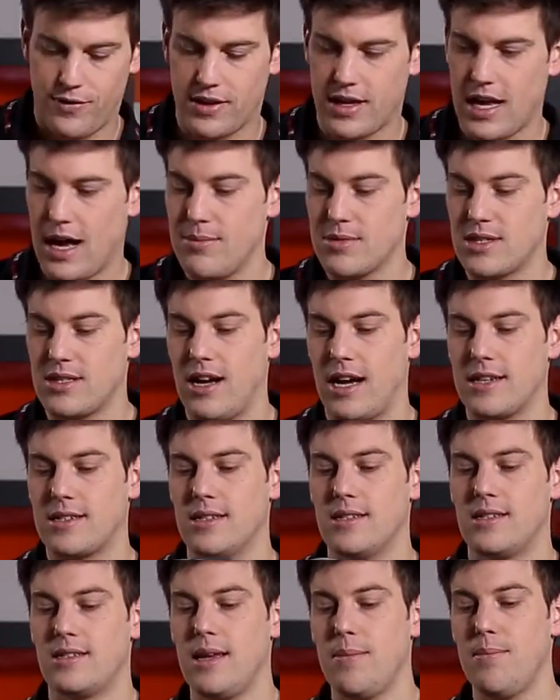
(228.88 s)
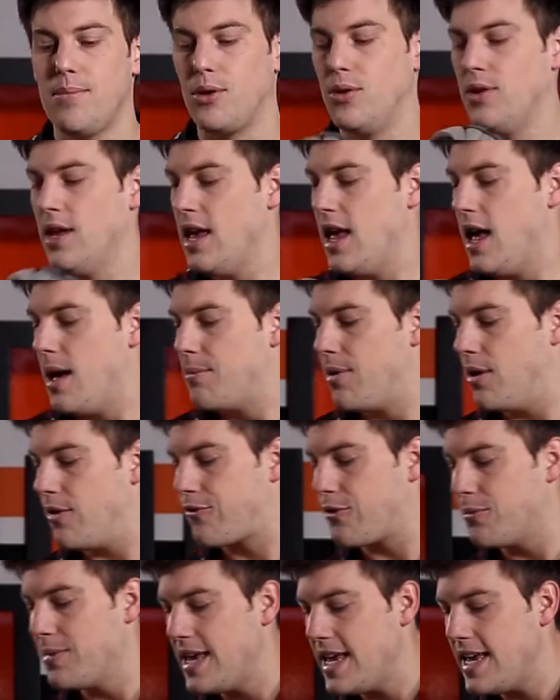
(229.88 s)
it comes, nice and simple.
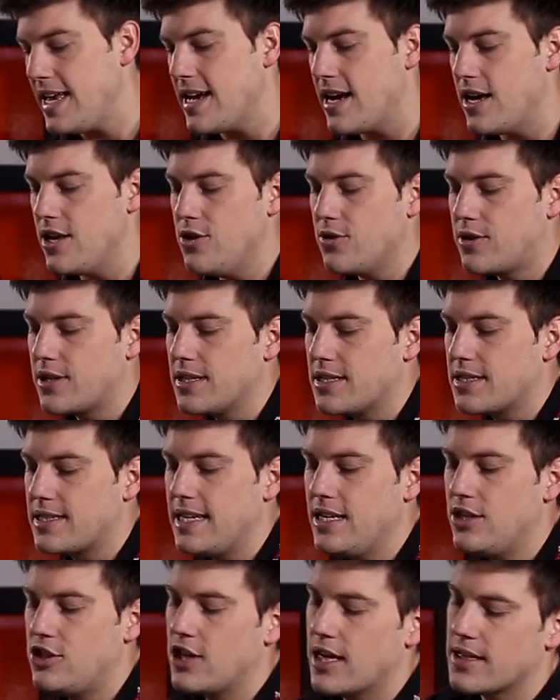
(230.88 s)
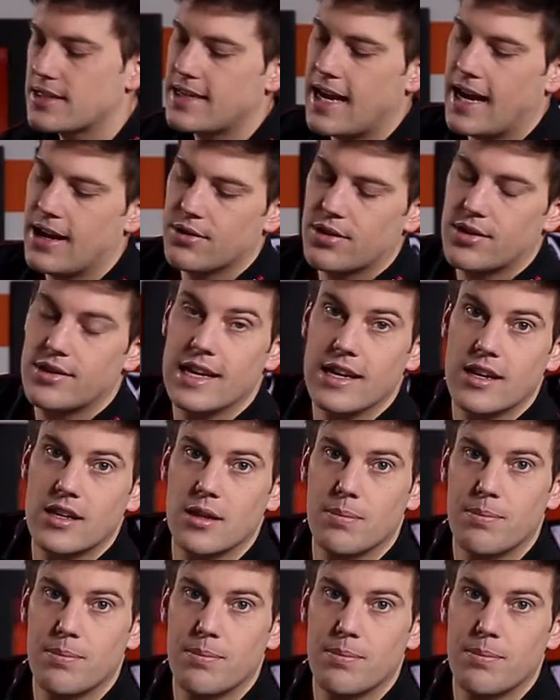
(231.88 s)
But from here, you can see just how thick the